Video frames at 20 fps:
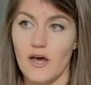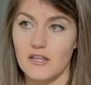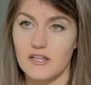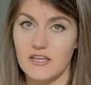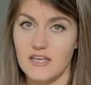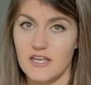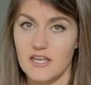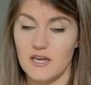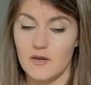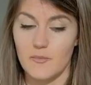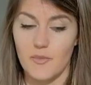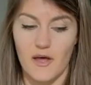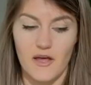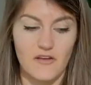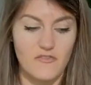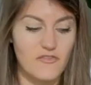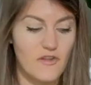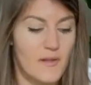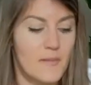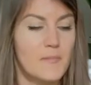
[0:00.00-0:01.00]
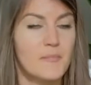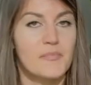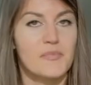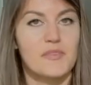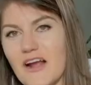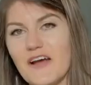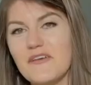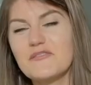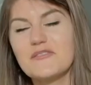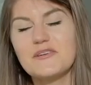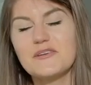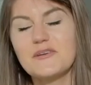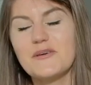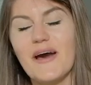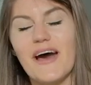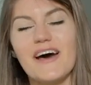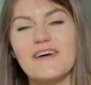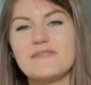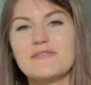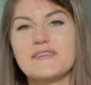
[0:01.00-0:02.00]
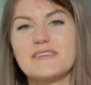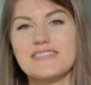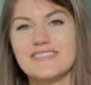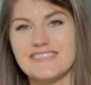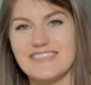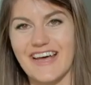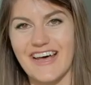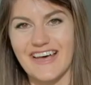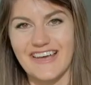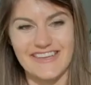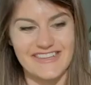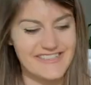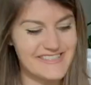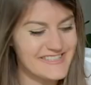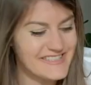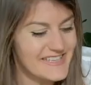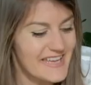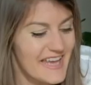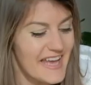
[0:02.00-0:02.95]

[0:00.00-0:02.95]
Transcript: I'll link it above. After you have your designs,